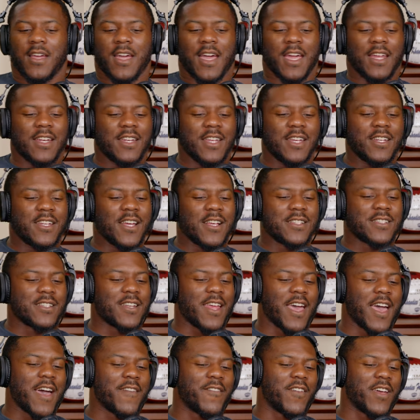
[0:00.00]
AD doesn't
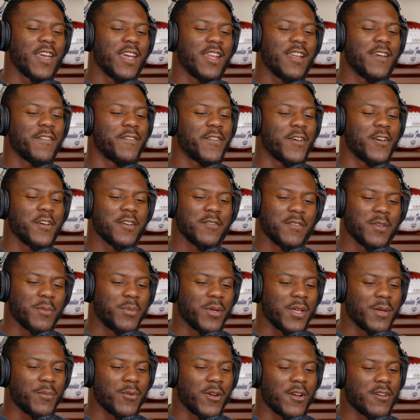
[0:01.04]
have an NFL
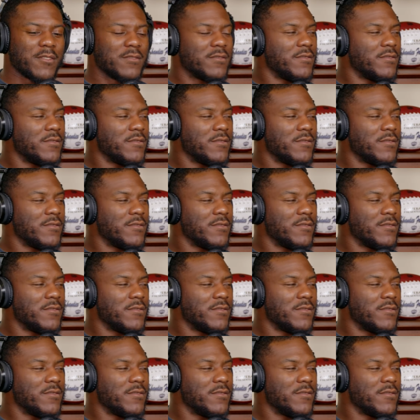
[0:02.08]
MVP, bro.